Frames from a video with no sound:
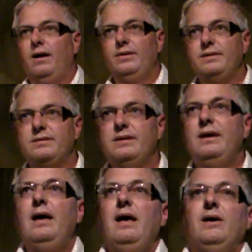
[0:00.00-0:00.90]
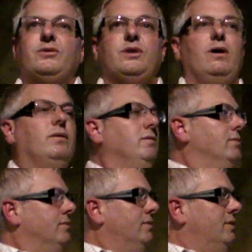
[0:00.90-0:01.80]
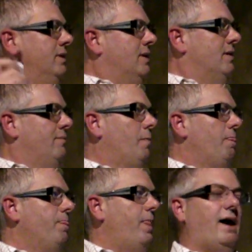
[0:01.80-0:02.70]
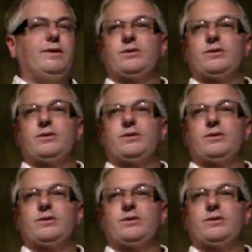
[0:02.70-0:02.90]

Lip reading: on this. So that is